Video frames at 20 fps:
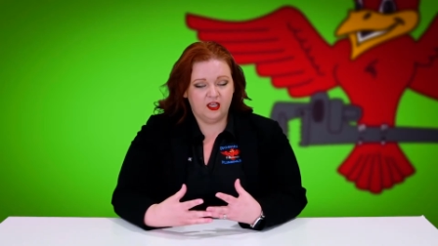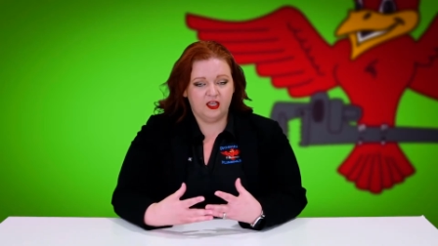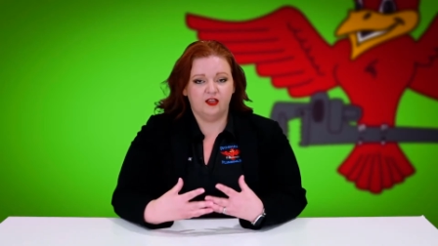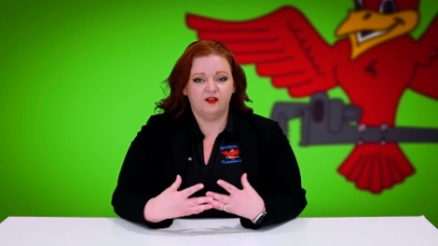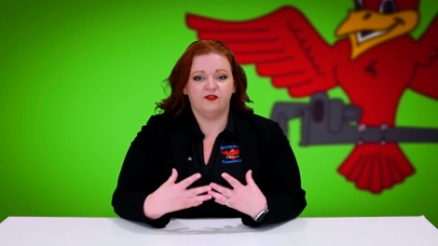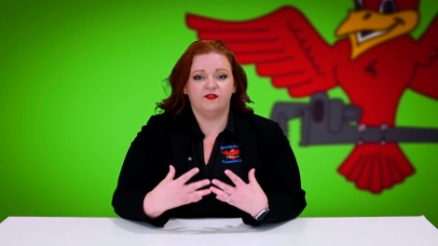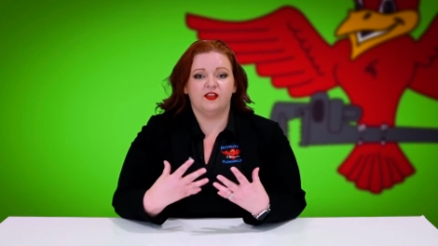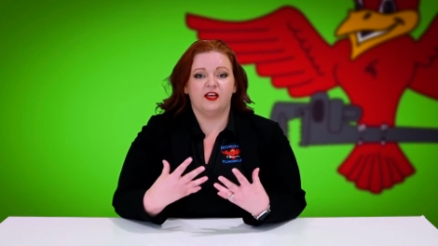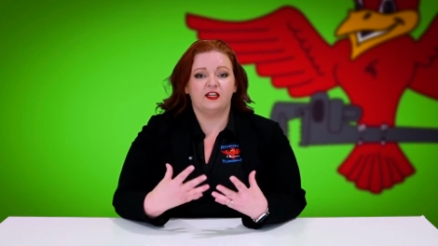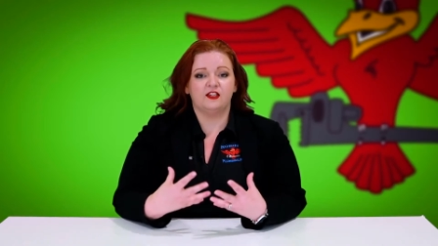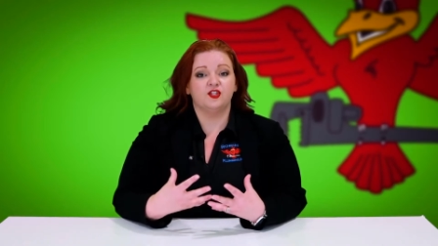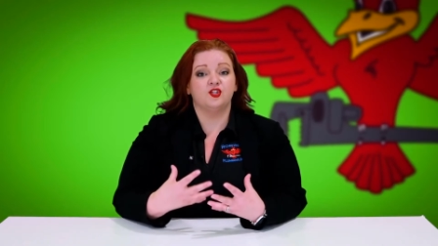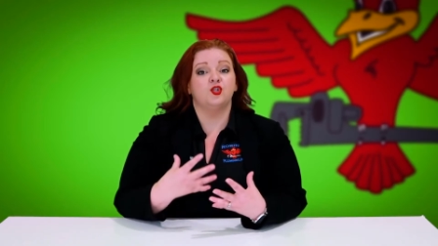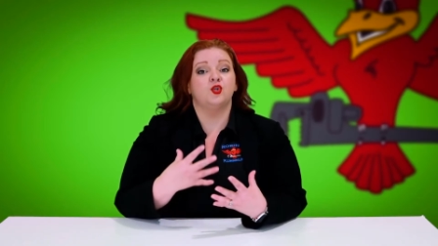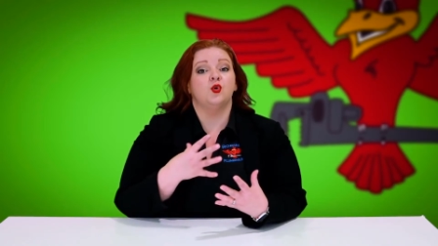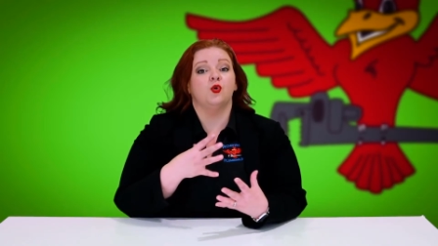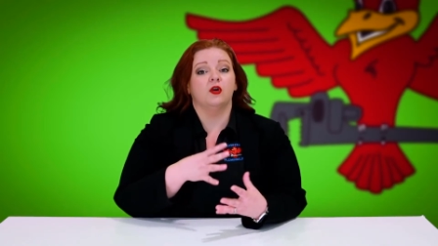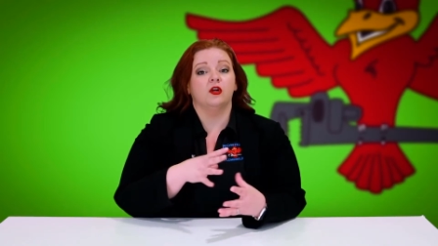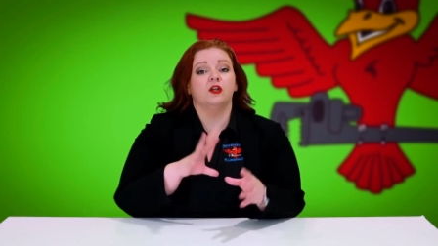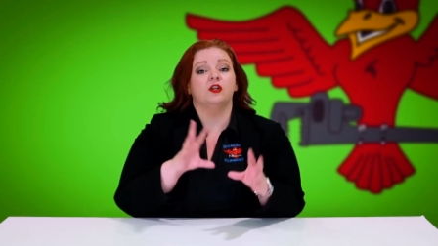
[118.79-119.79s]
if that's
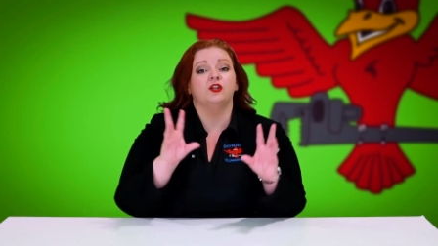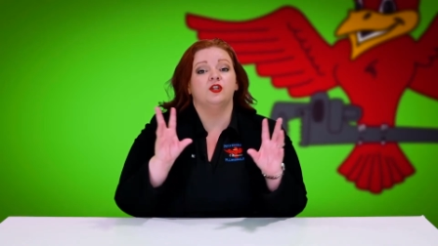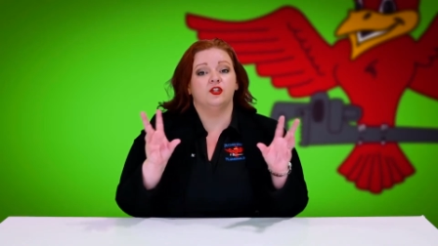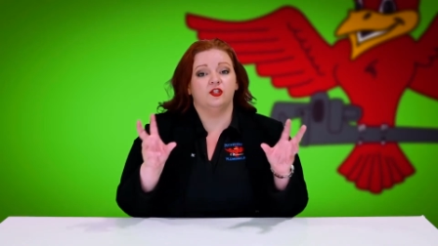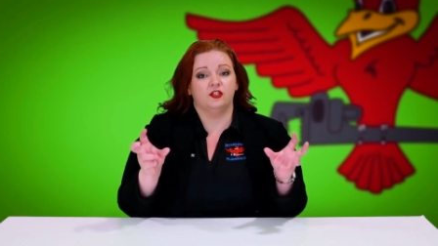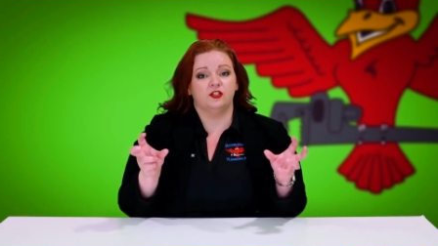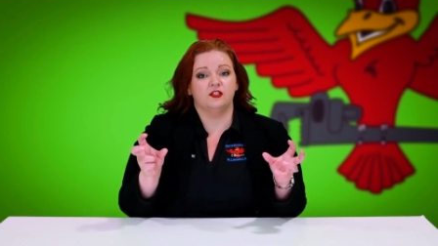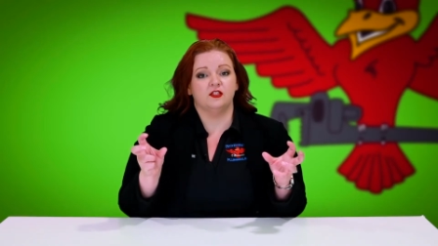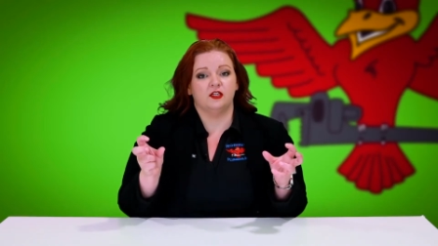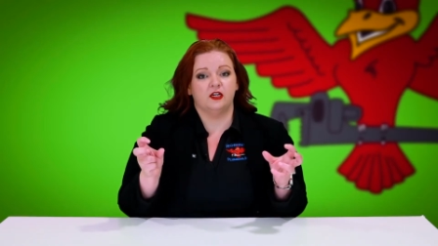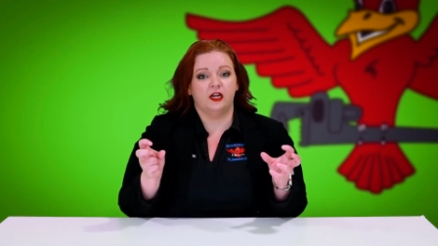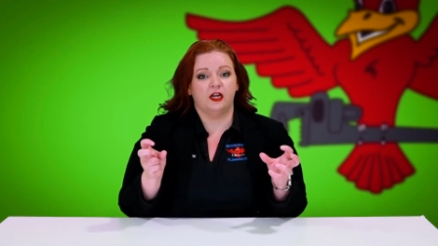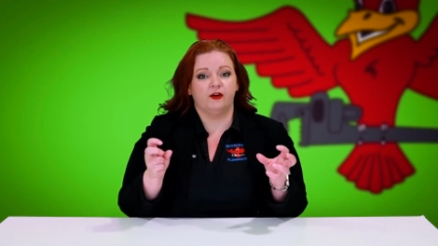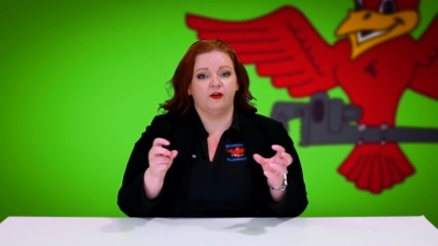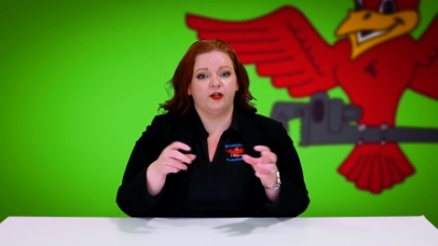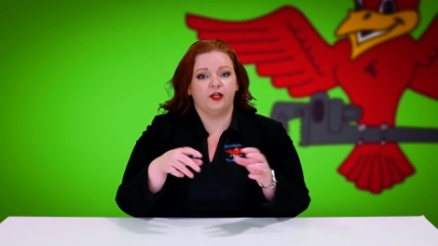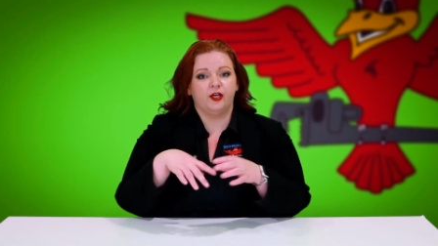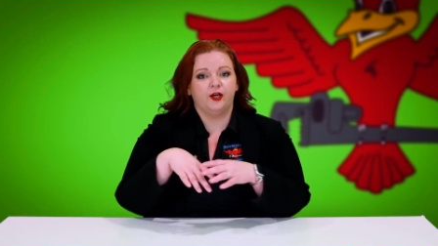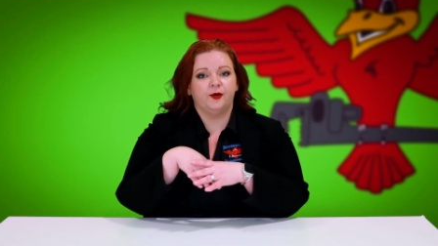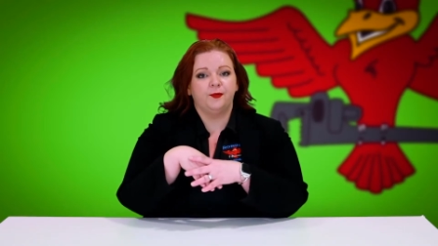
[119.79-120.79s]
your good
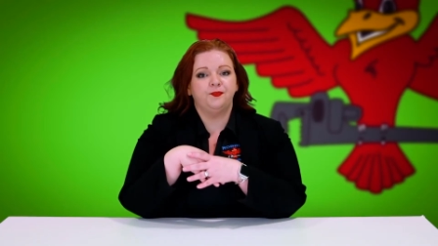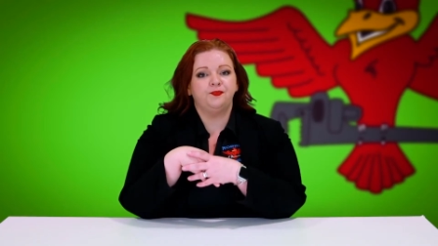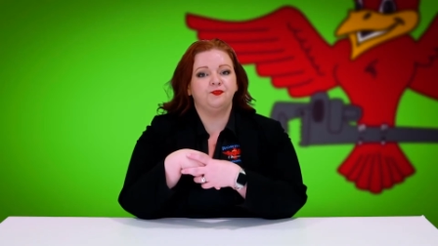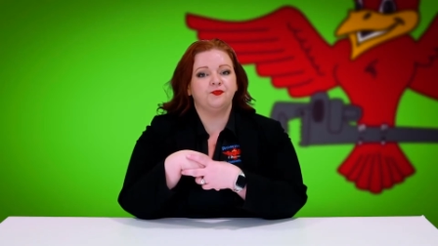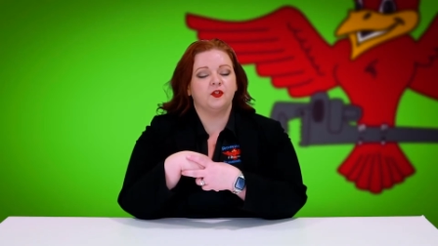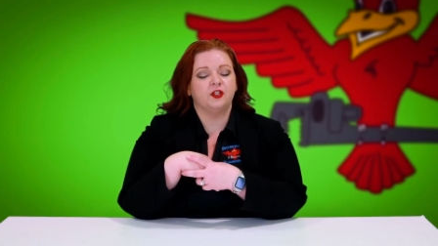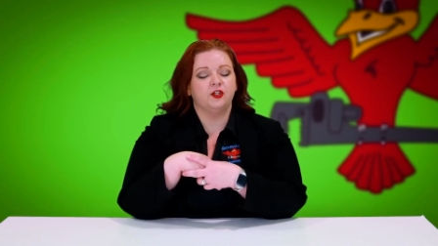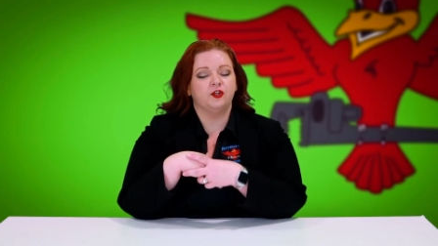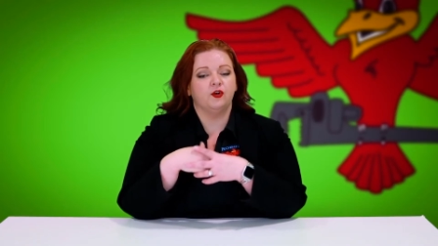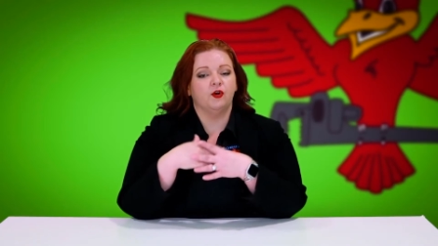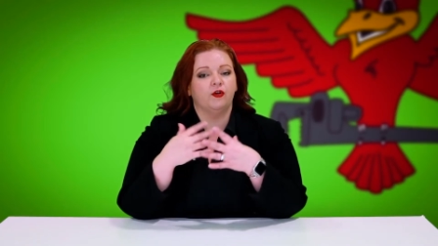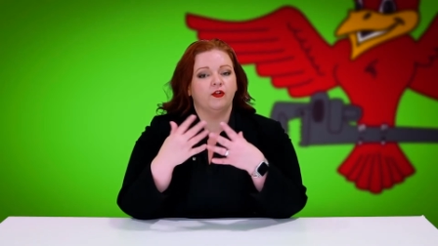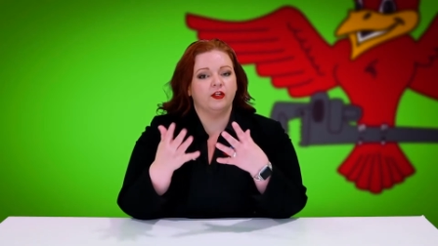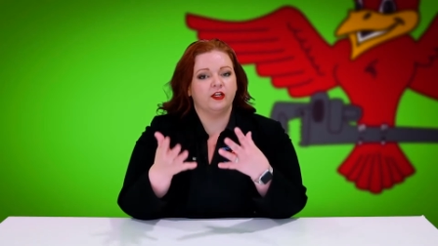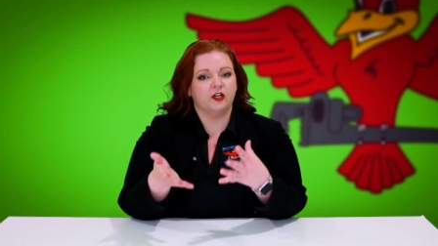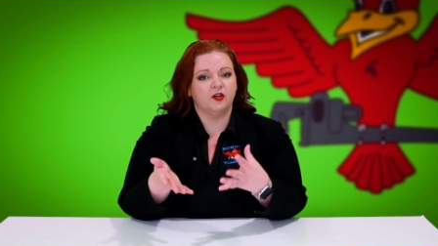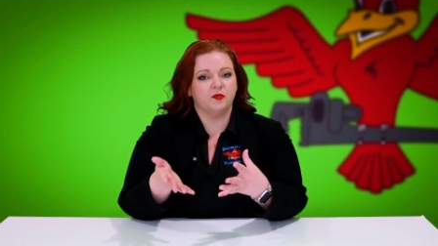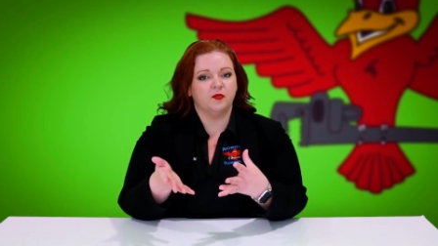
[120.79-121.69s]
scenario and you're only